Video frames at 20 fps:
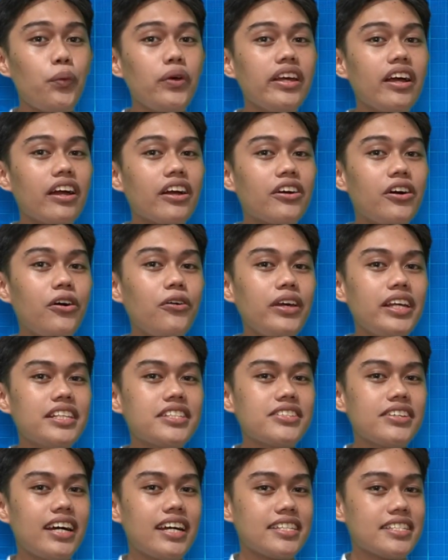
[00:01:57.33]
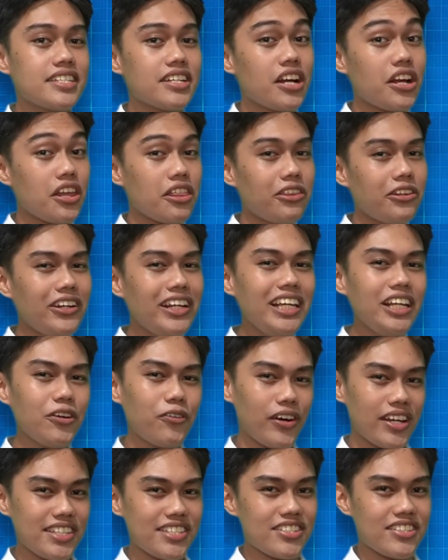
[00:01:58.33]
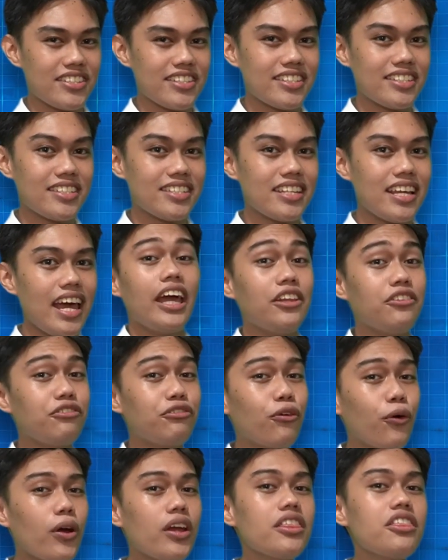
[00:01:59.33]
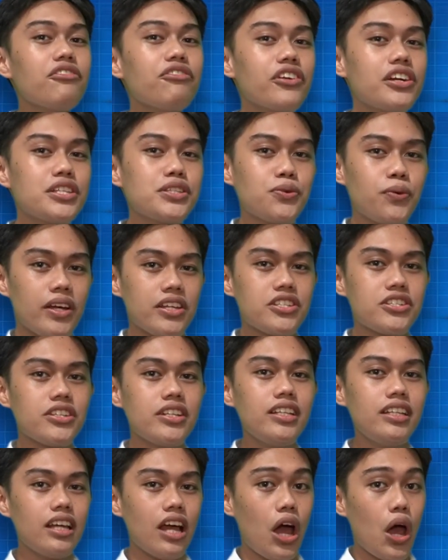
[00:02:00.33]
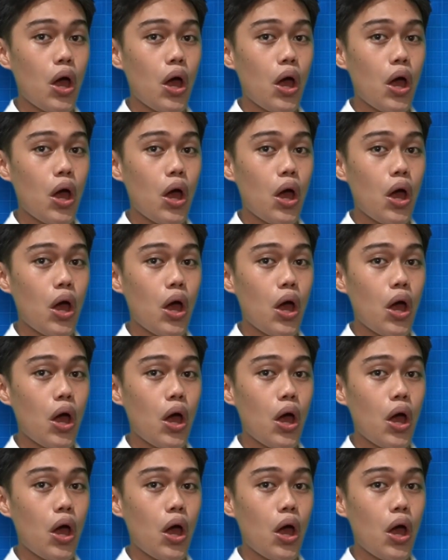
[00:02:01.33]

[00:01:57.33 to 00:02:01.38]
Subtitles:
we are going to answer 3 questions. And for the first question,